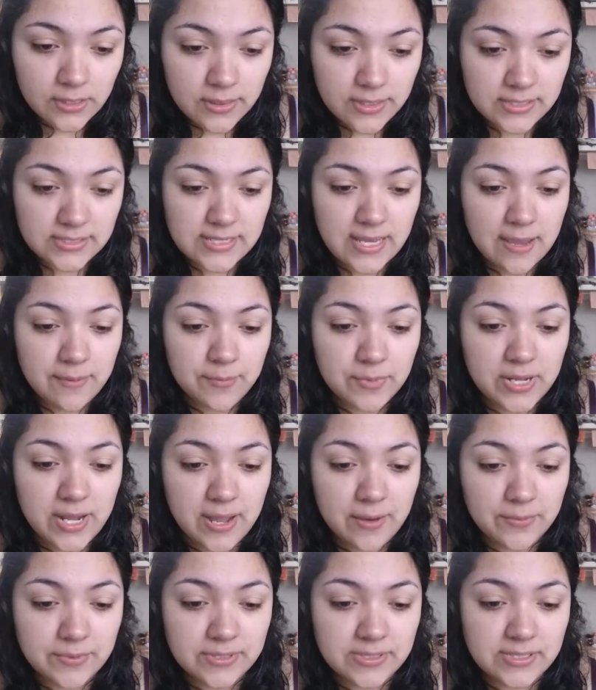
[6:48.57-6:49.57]
this time when
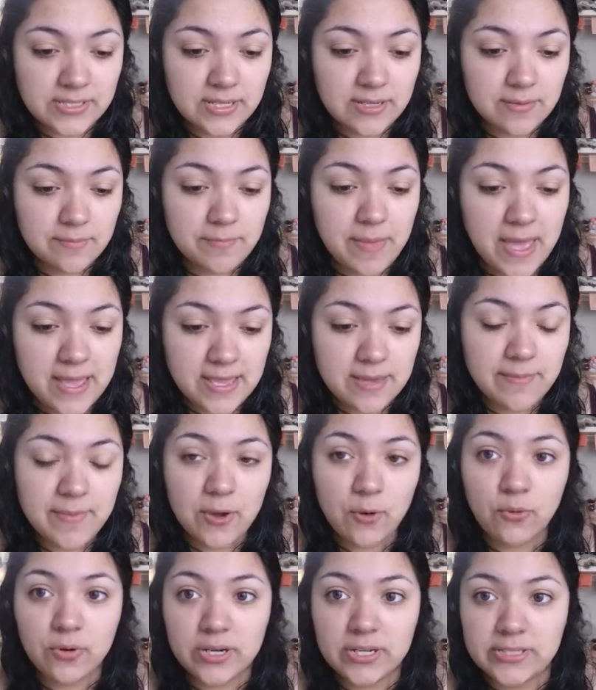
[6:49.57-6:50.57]
I was packing
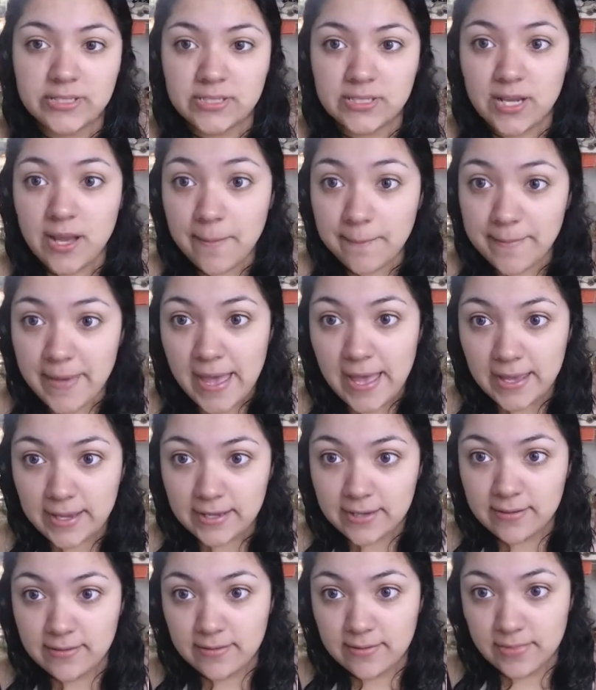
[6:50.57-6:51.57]
my orchids to come
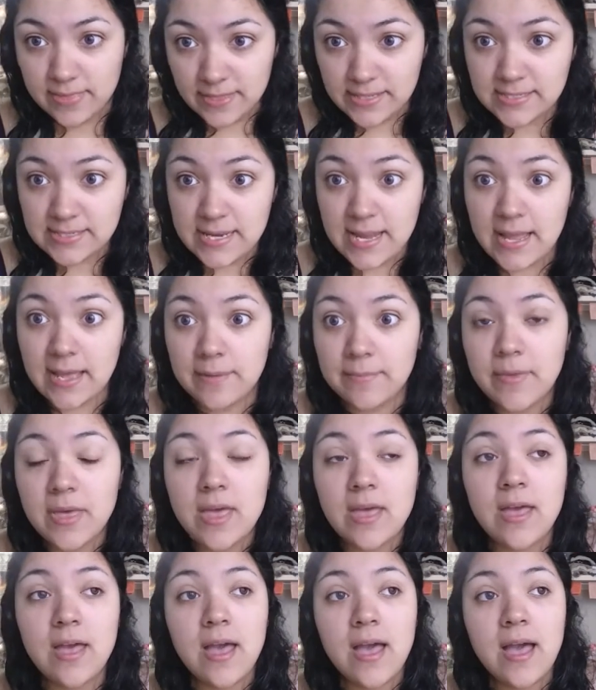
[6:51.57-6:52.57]
back, this time
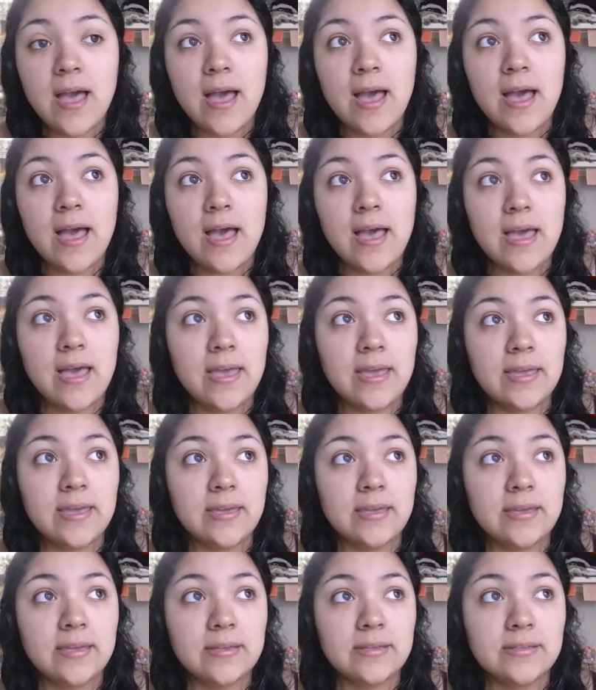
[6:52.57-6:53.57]

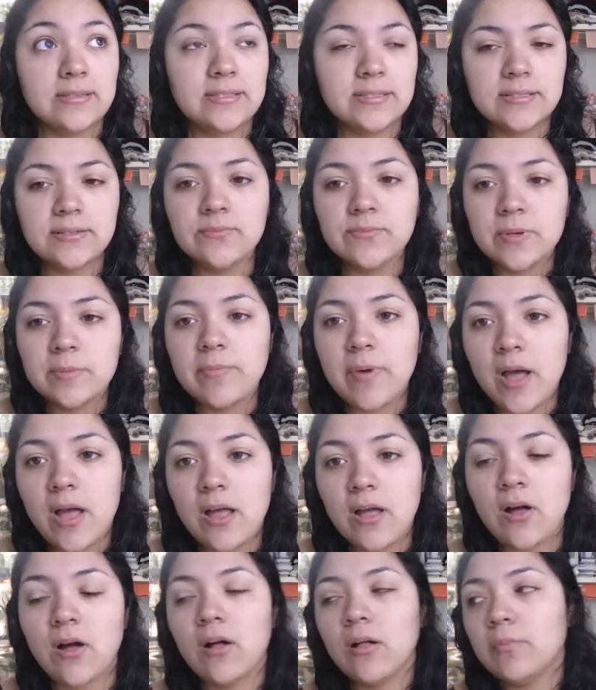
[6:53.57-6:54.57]
I didn't
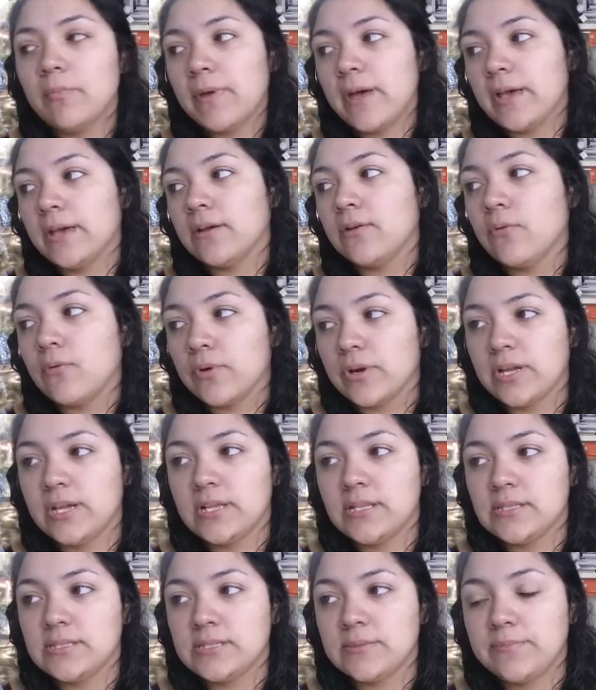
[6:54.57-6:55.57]
repot all my
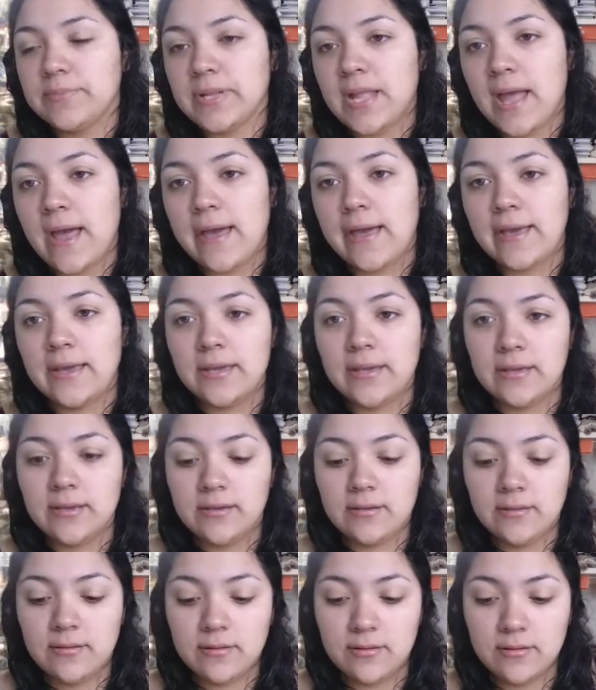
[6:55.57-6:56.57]
orchids, but
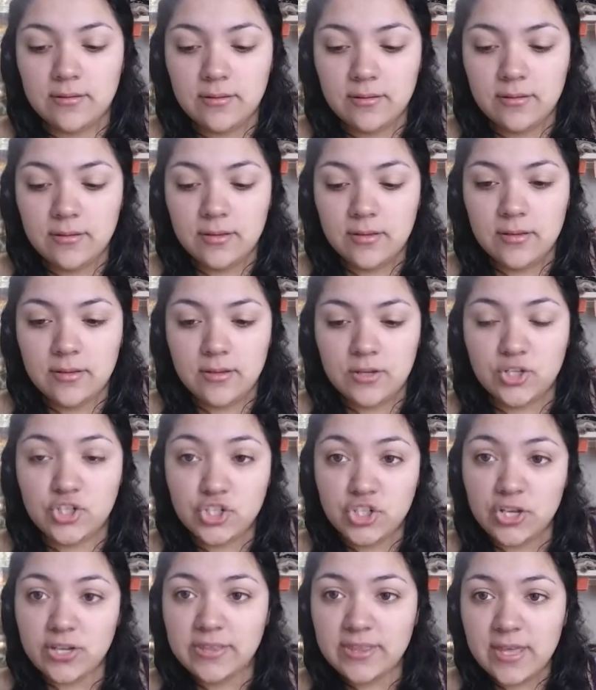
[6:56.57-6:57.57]
I
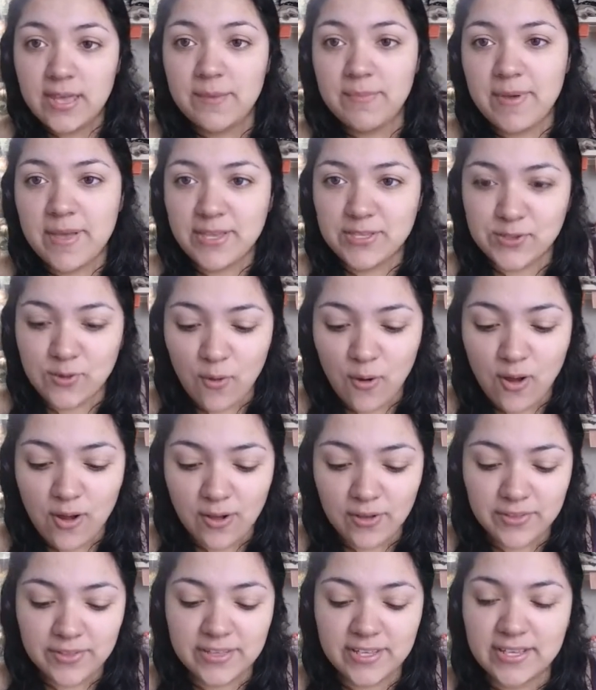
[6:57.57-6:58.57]
shook them so
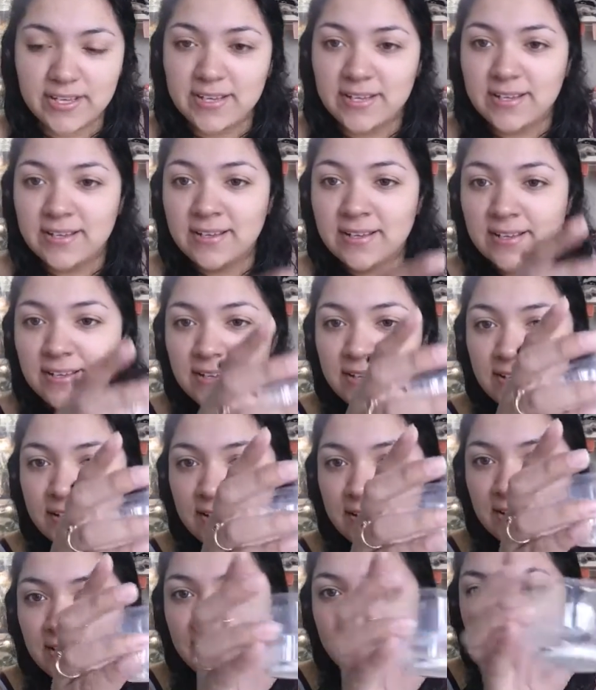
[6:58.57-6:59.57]
all the
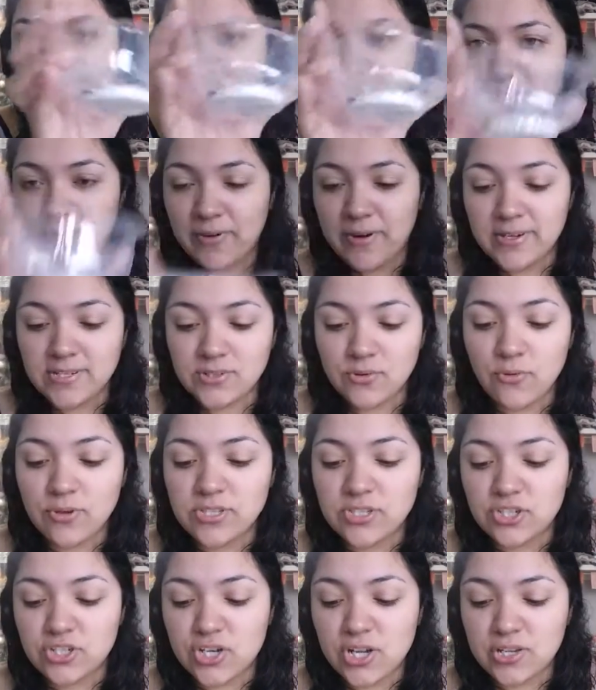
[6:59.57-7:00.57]
crushed
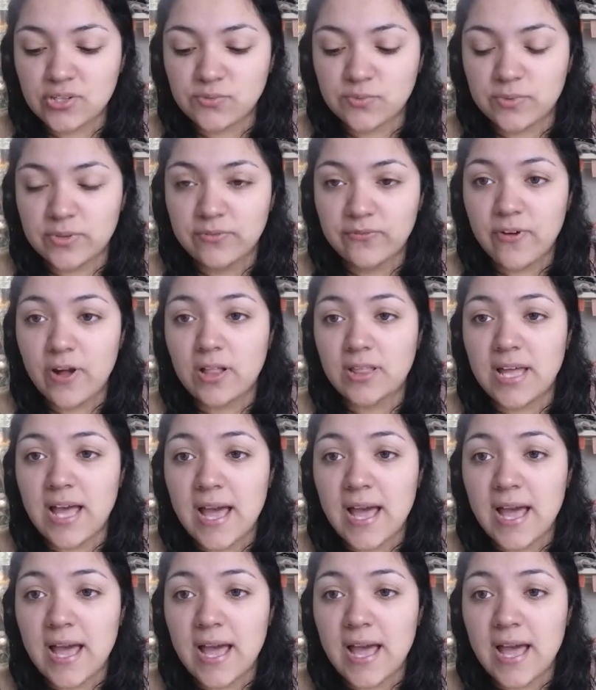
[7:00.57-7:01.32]
oyster shells would fall